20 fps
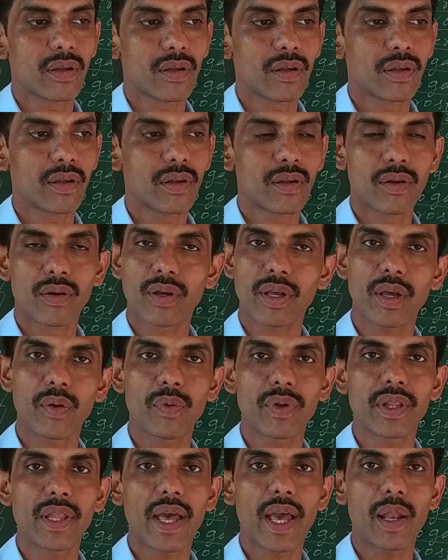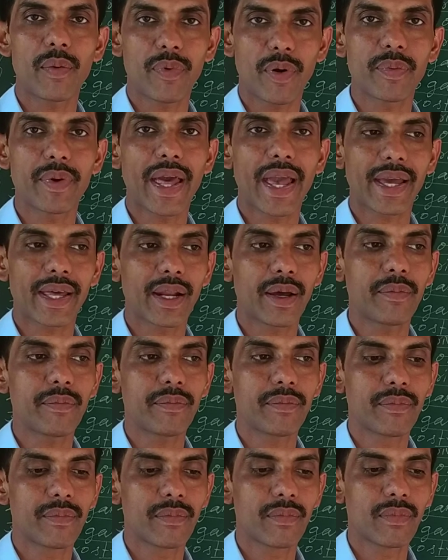okay with the help of diagram
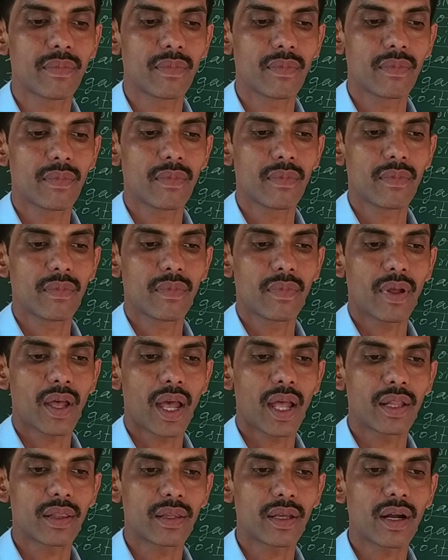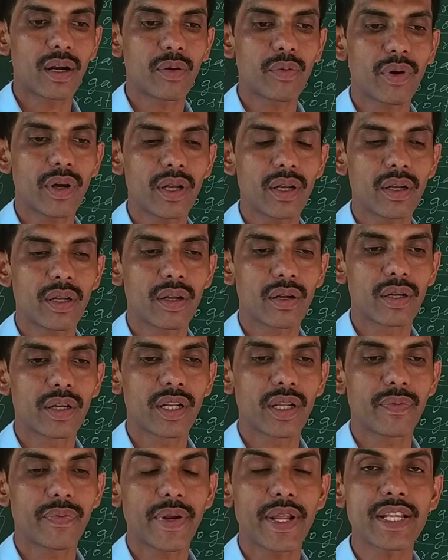and third one
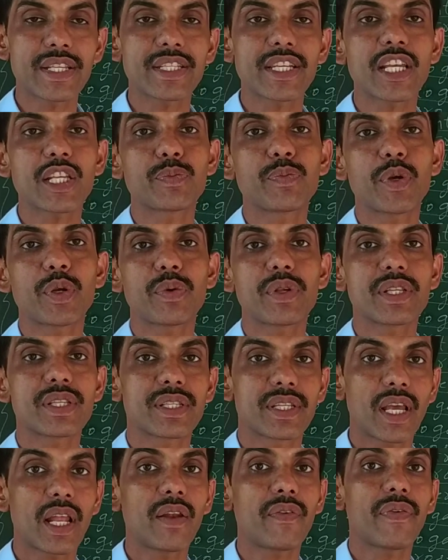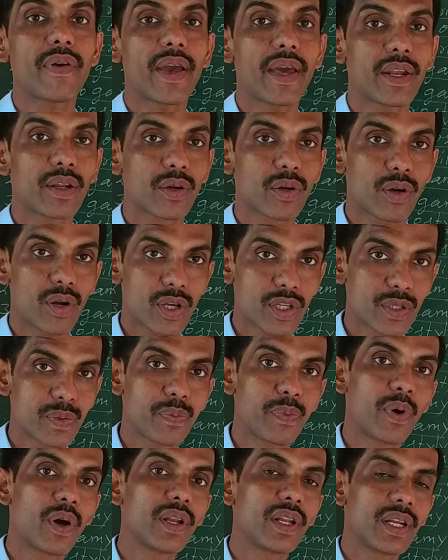differences between self and cross
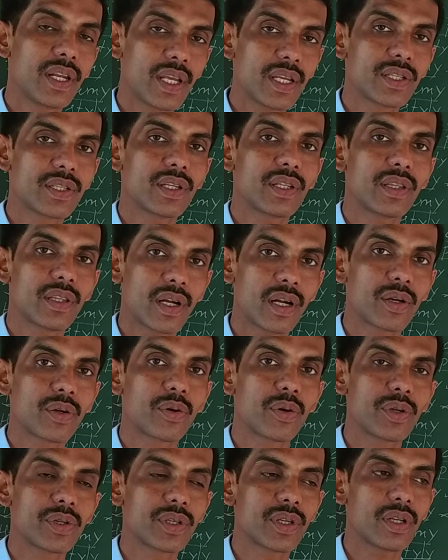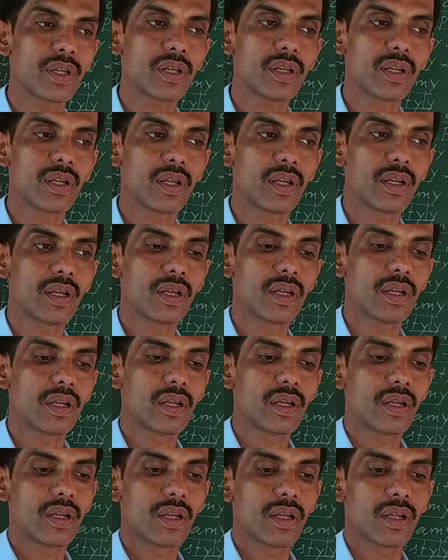pollination third question
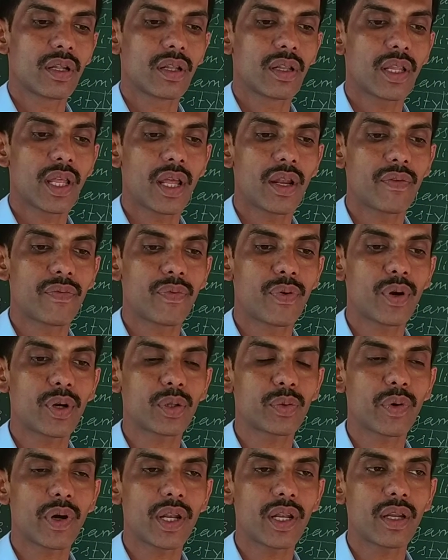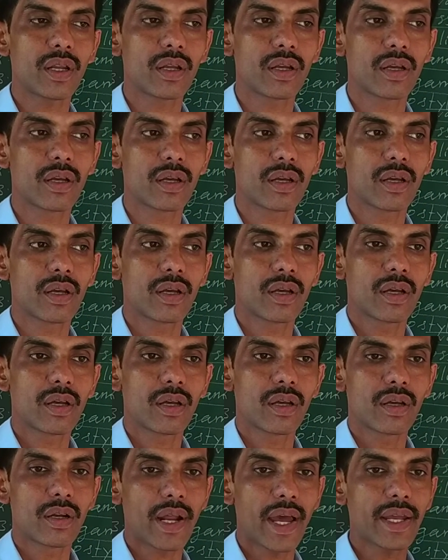then fourth one
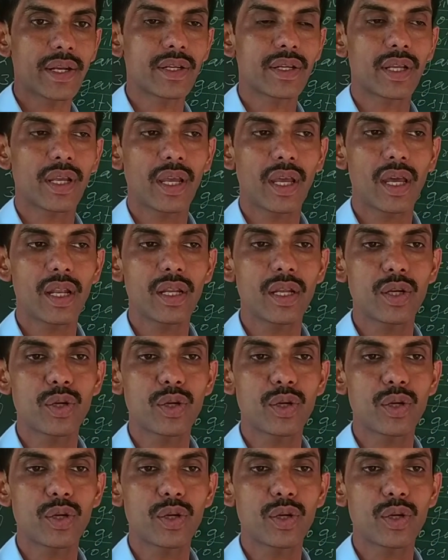write any two